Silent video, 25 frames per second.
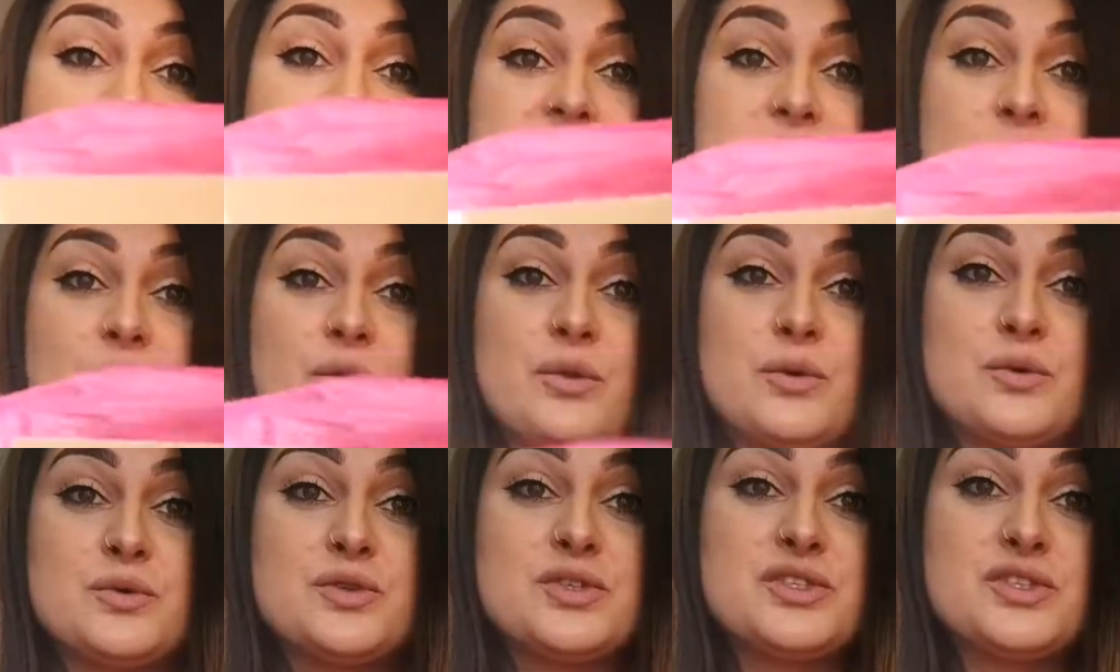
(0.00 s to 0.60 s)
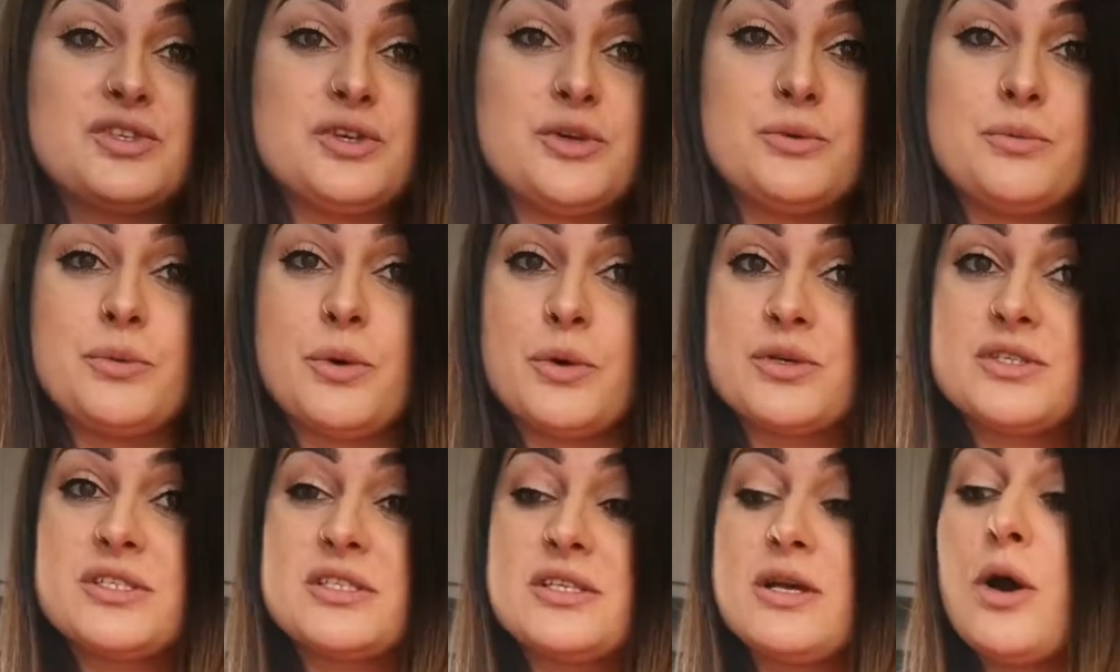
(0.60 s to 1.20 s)
saw those two
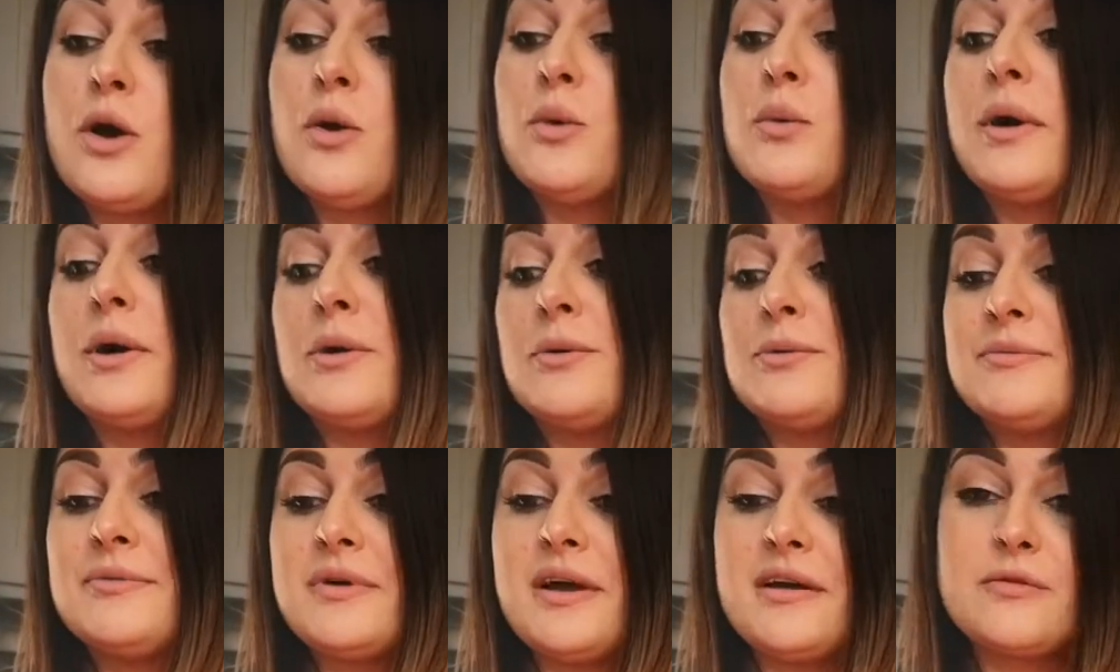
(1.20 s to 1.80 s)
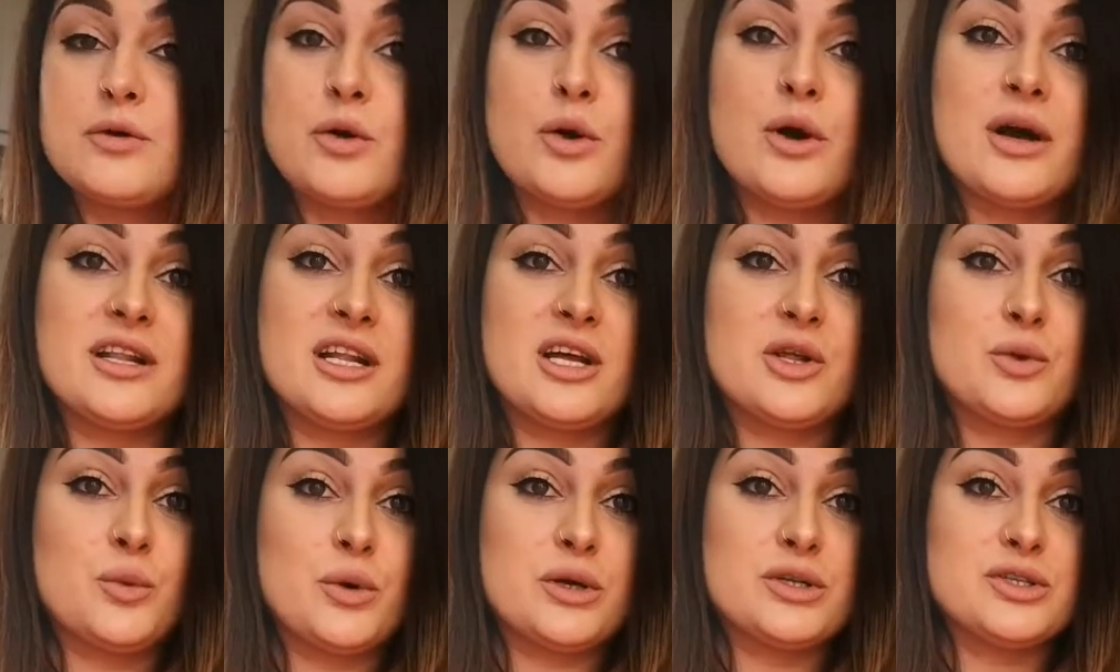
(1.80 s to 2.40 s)
books. Oh well, I've got
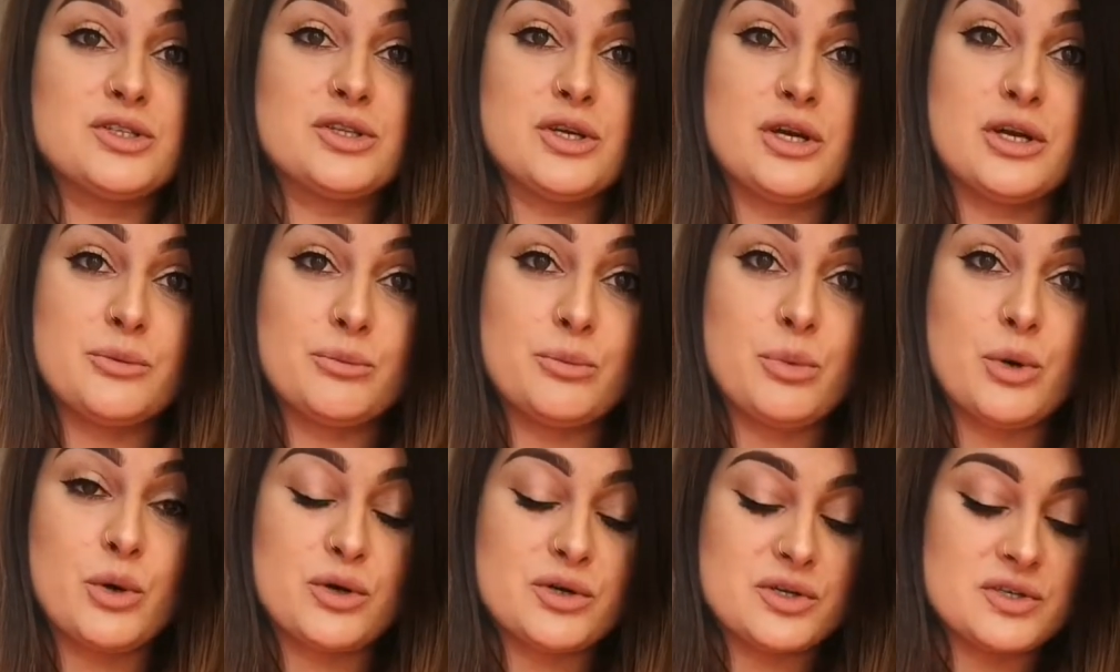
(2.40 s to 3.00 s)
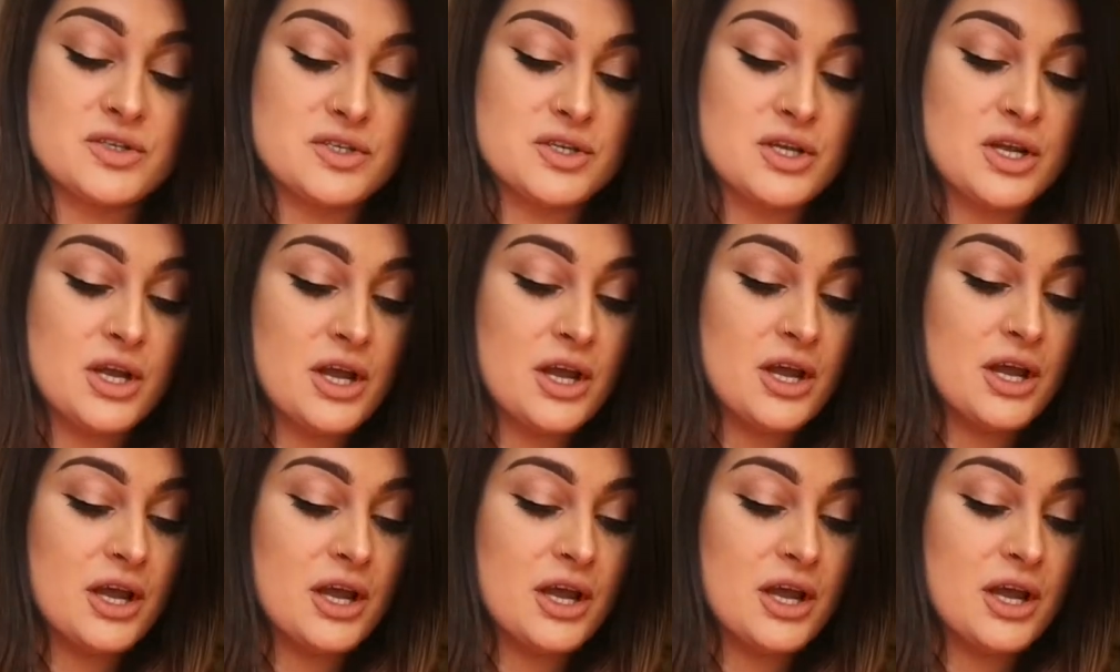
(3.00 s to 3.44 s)
another one to unbox.